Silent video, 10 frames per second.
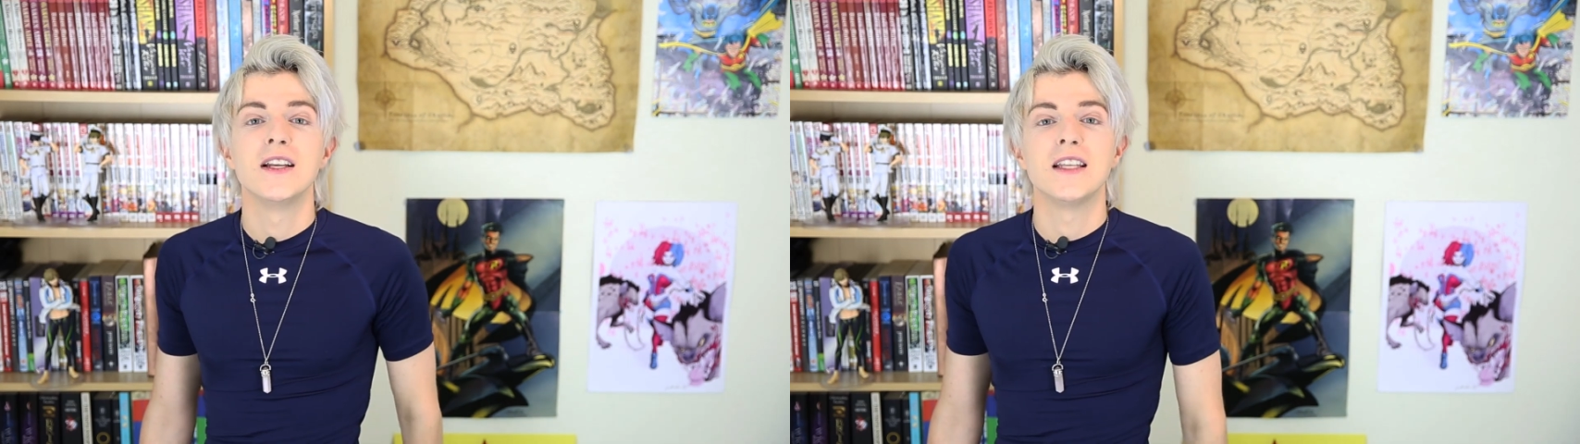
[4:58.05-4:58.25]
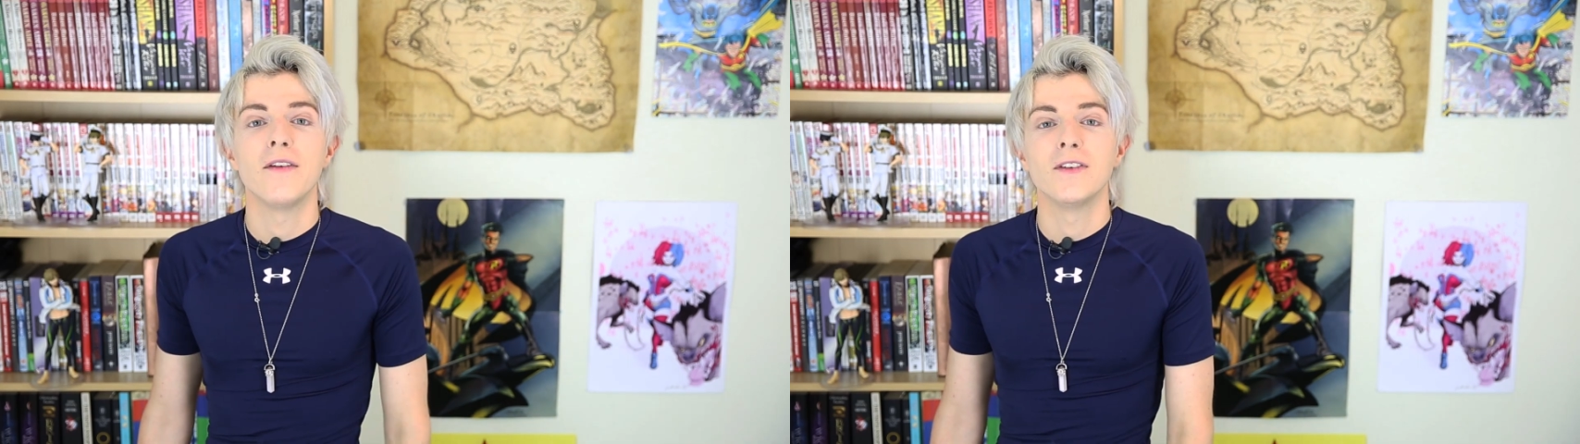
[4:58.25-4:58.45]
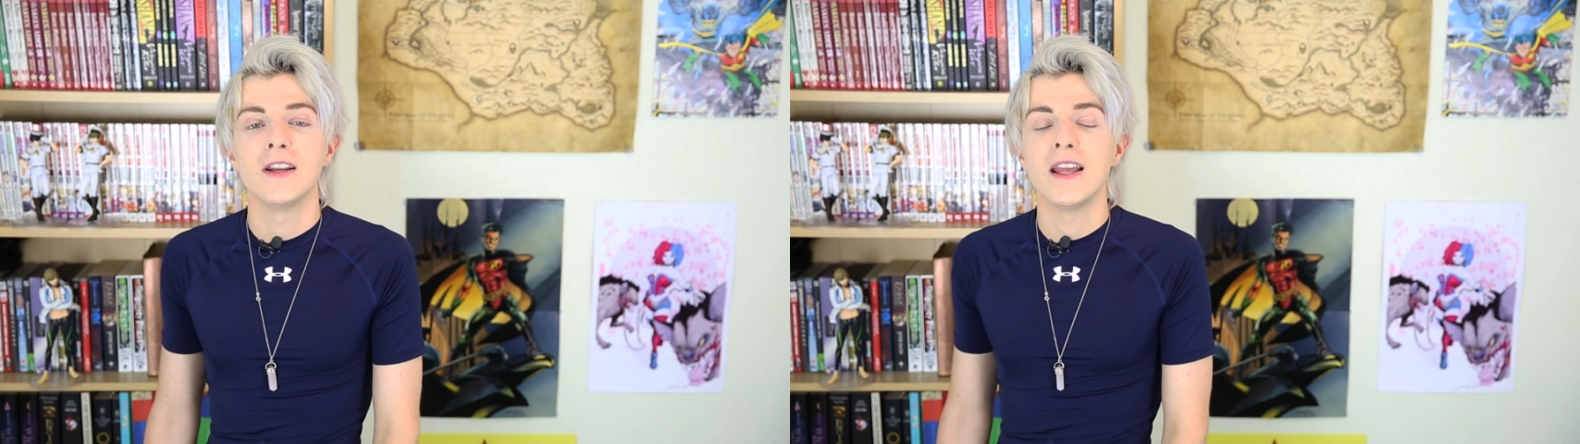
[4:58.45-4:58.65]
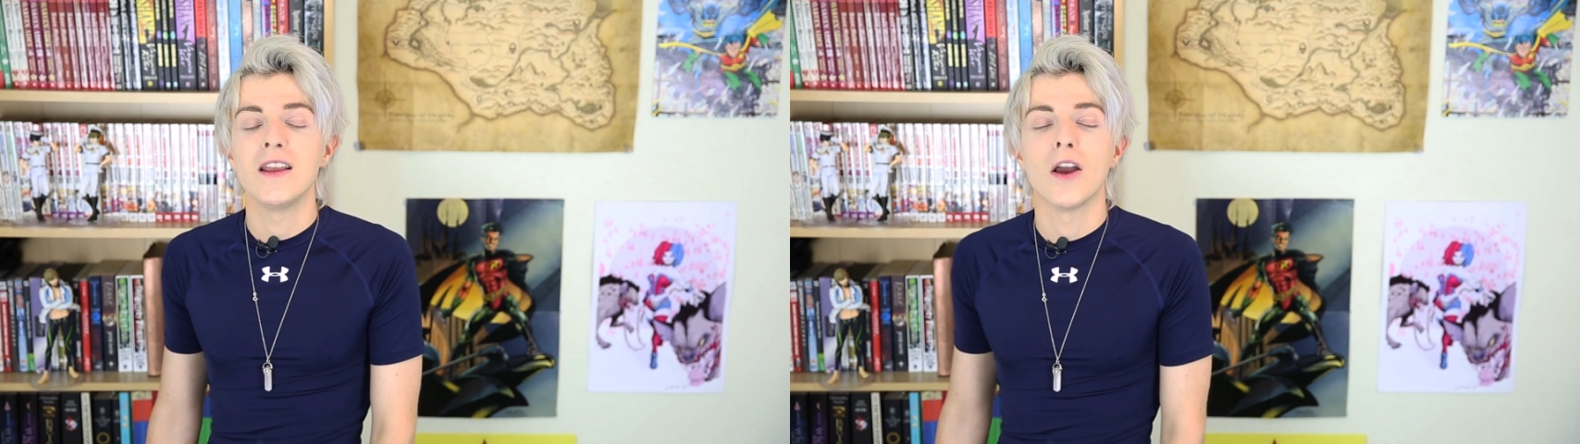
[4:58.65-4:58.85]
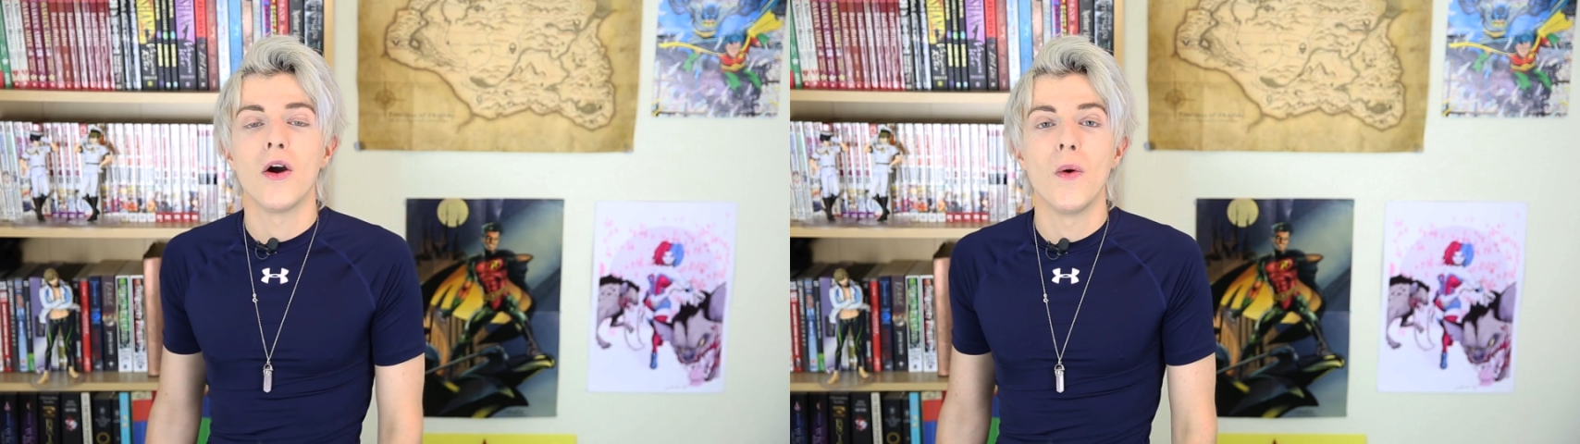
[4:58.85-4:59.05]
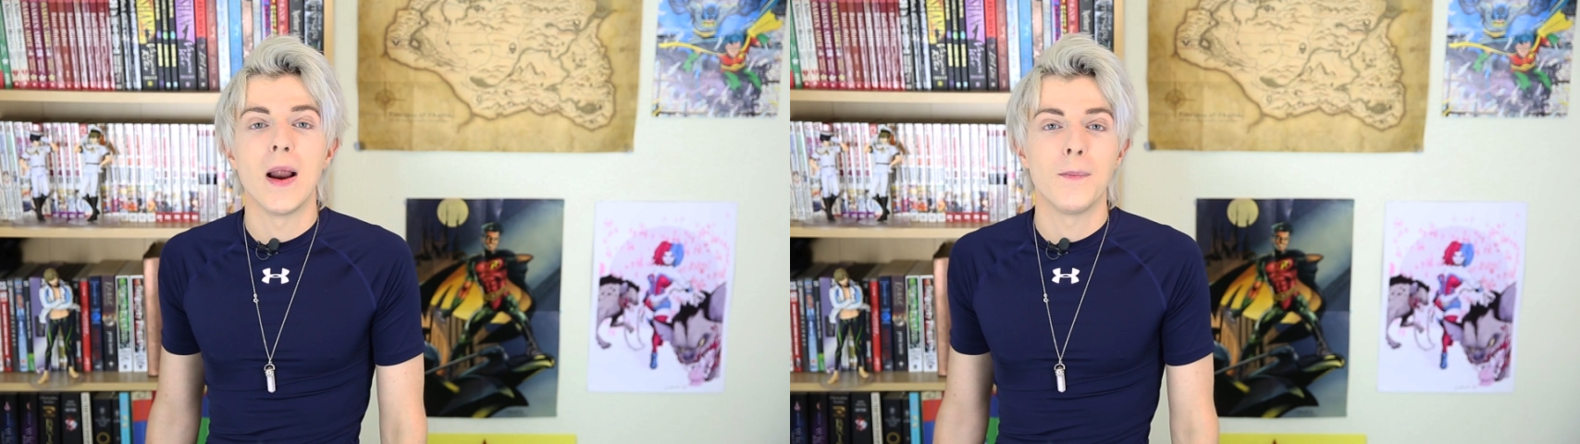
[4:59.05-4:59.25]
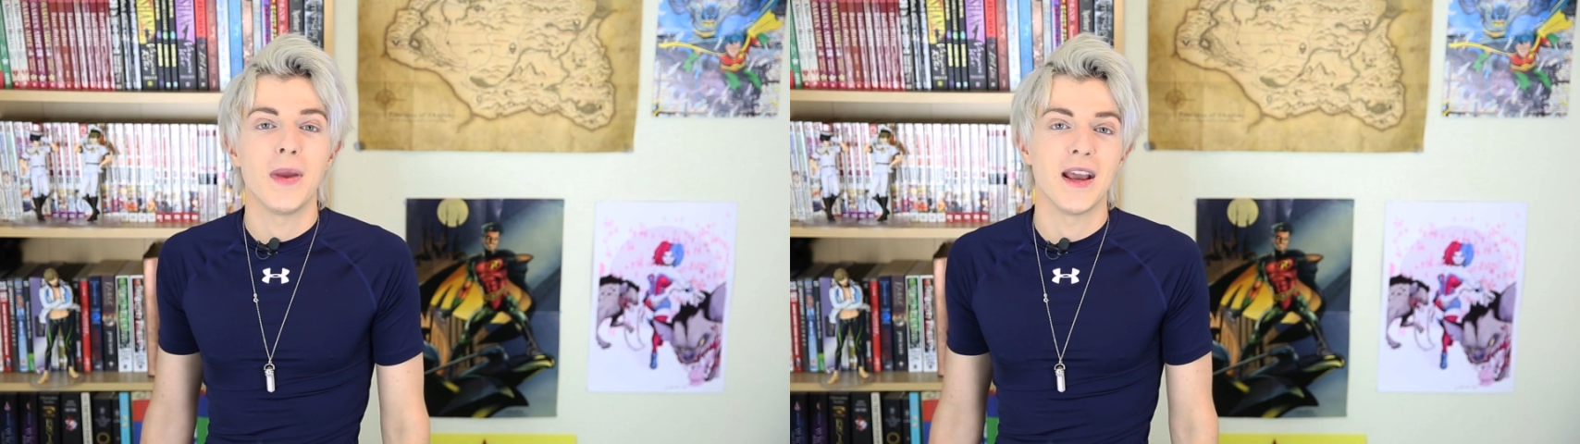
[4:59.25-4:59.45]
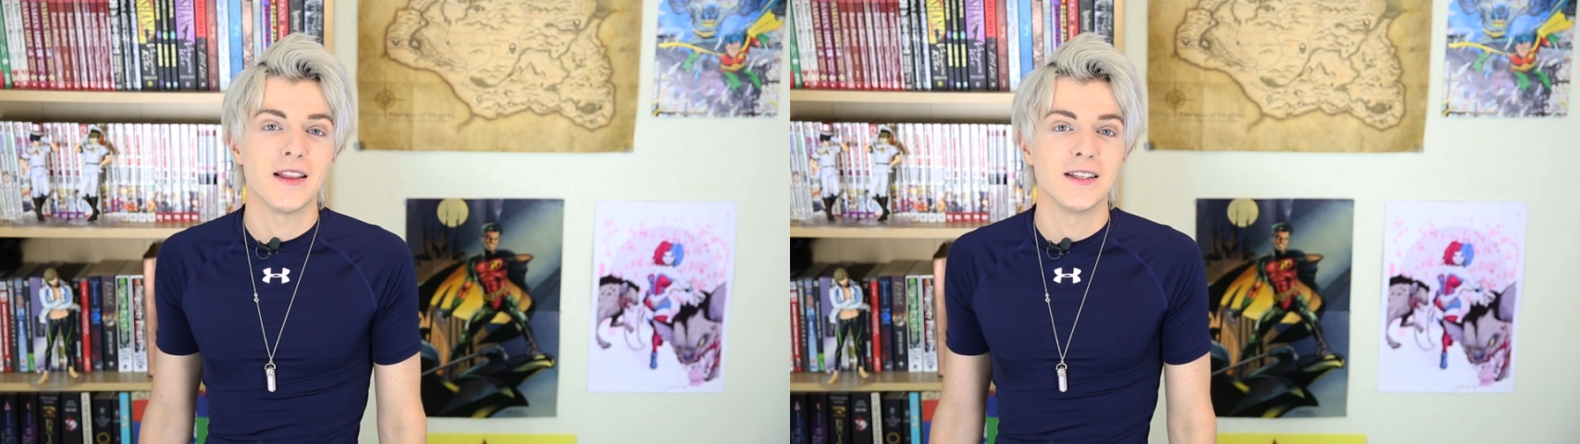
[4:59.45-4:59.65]
Definitely go and
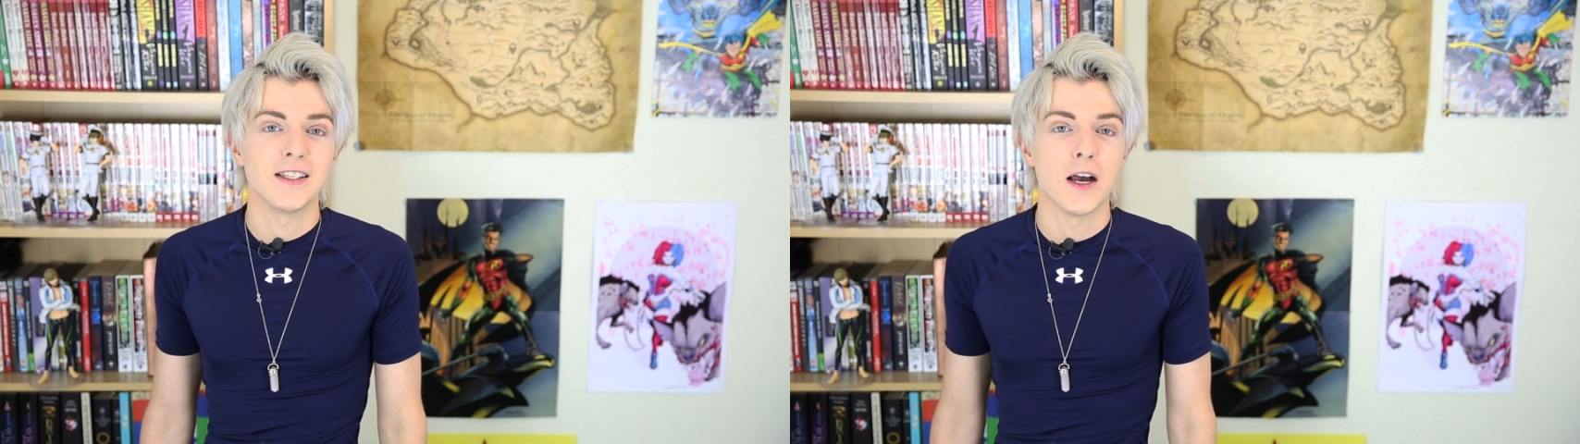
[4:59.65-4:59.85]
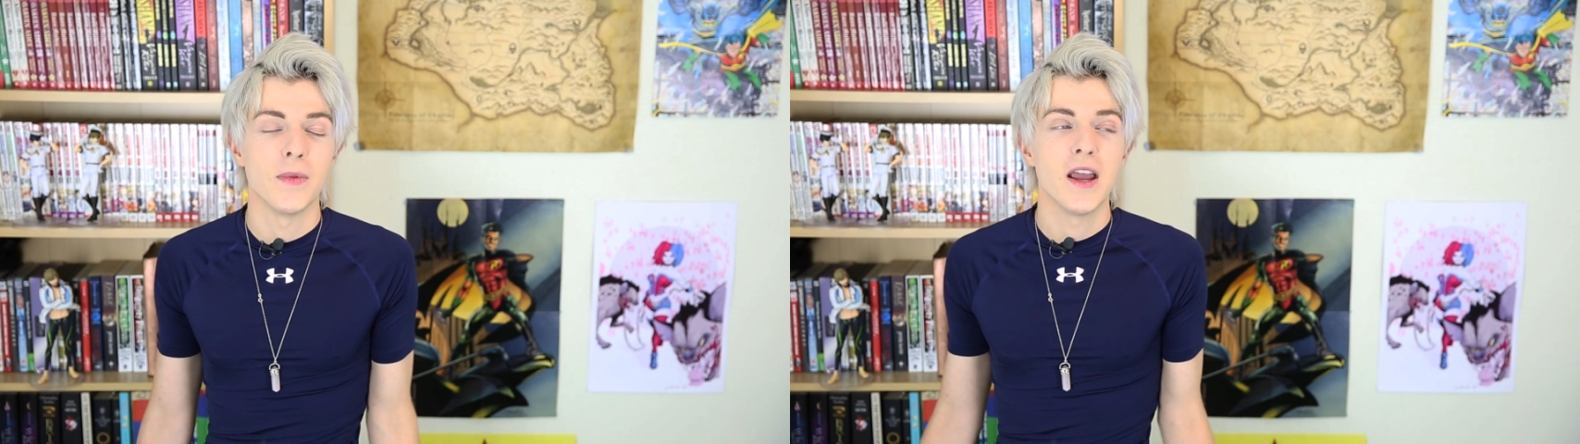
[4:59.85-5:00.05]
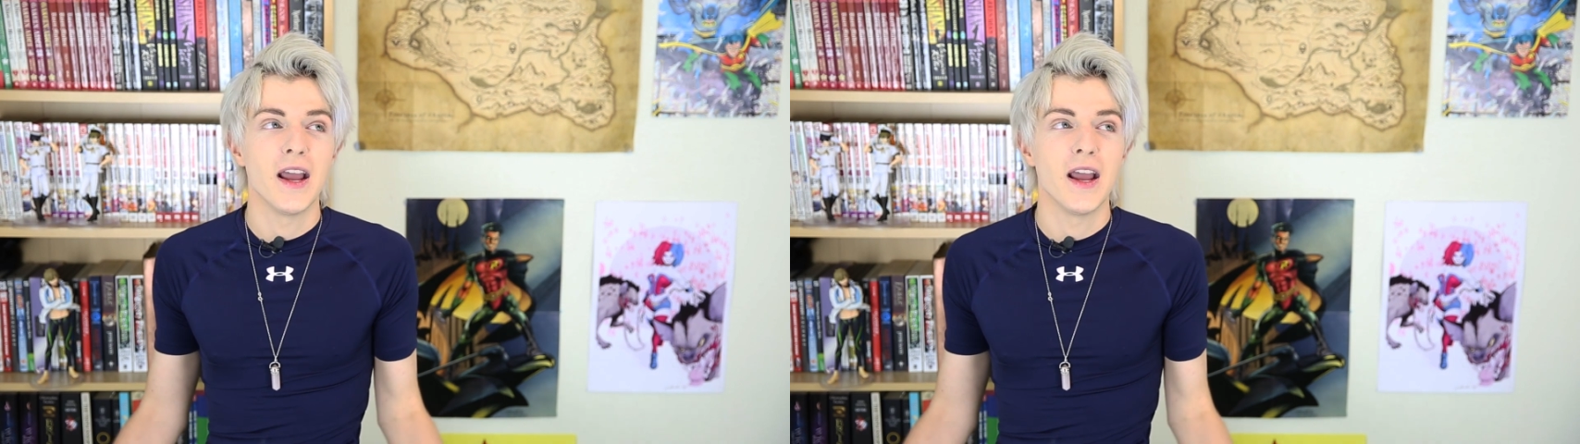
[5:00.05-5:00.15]
pick this up.